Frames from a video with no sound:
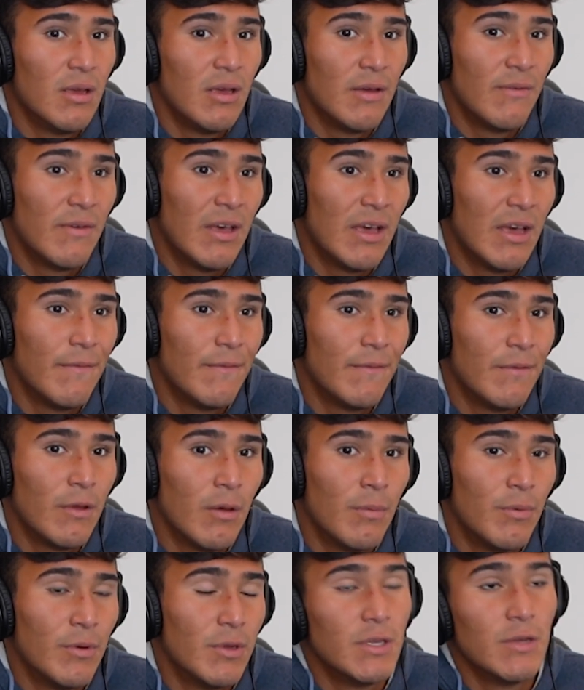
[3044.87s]
if I have the
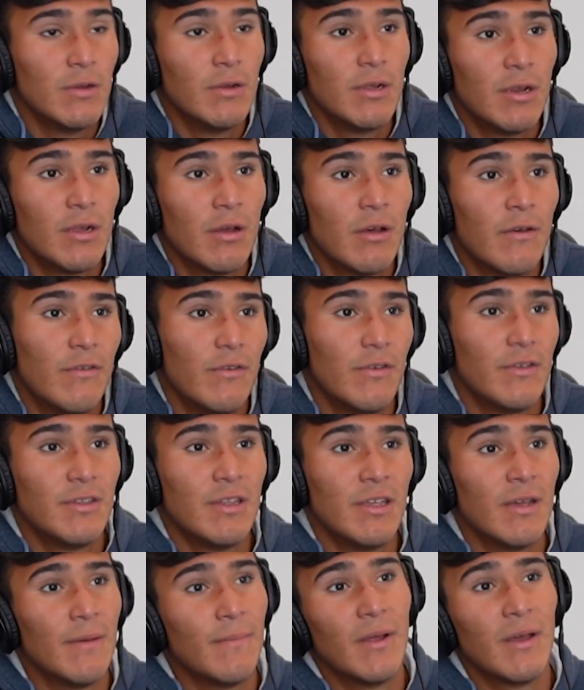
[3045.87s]
opportunity,
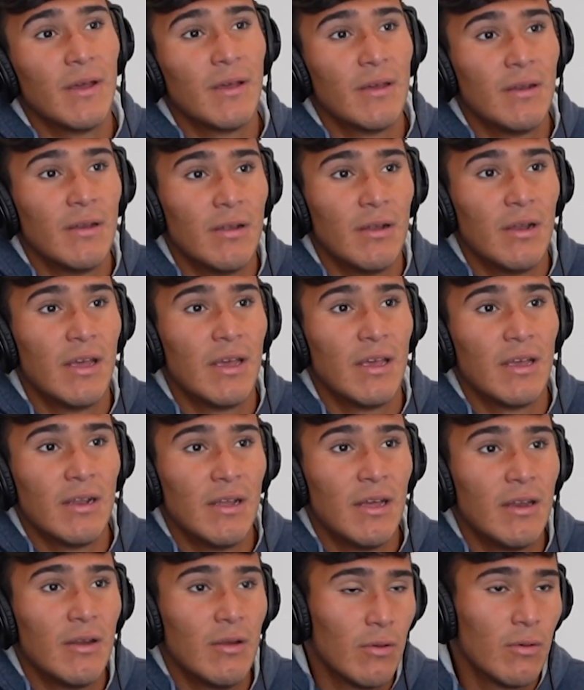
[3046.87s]
obviously, I'm not going to, like, let it